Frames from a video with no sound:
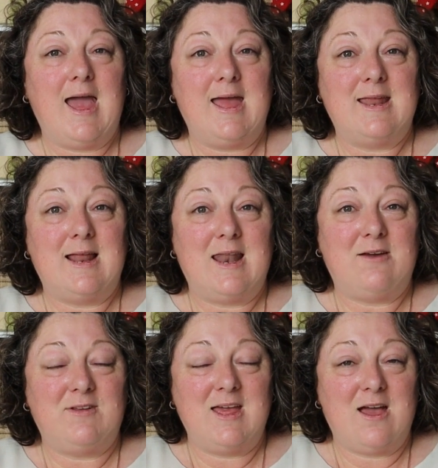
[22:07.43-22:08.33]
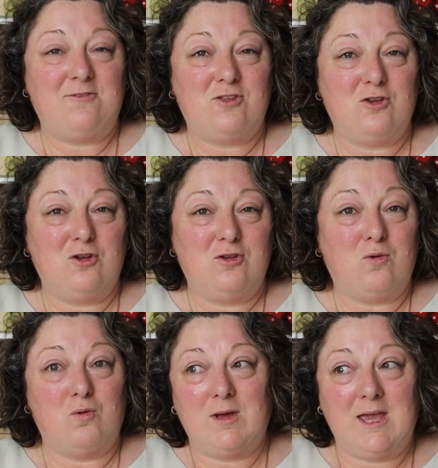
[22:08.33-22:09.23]
and a lovely
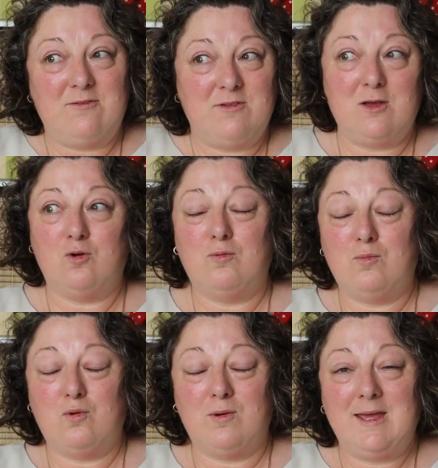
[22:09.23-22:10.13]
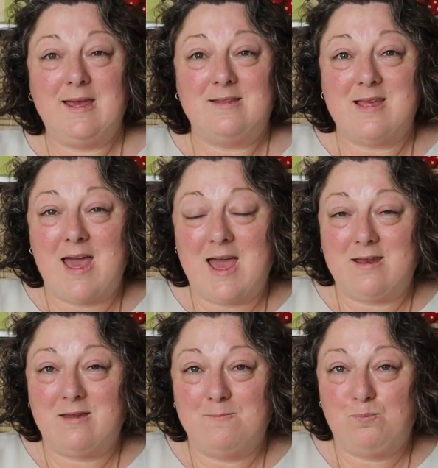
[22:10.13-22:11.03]
afternoon or evening or morning is
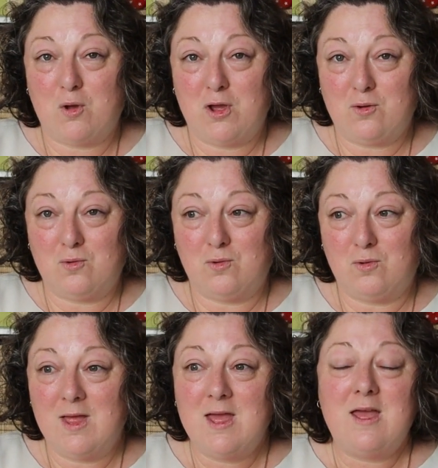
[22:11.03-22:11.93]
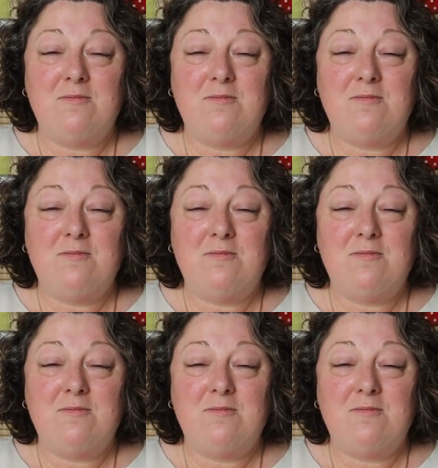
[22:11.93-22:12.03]
had by all.